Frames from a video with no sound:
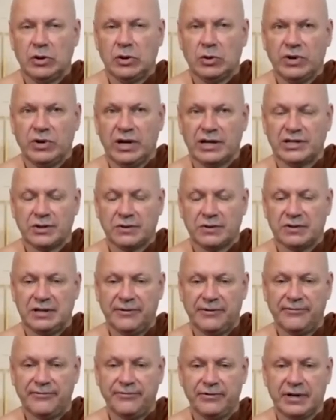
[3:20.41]
are so
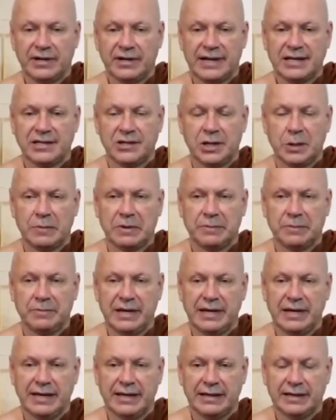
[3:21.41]
different as human
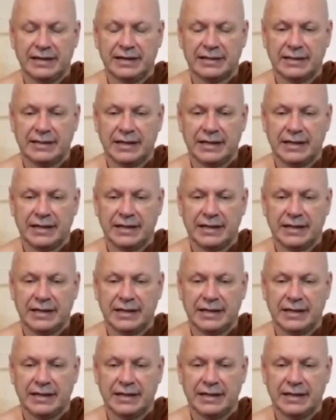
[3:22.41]
beings,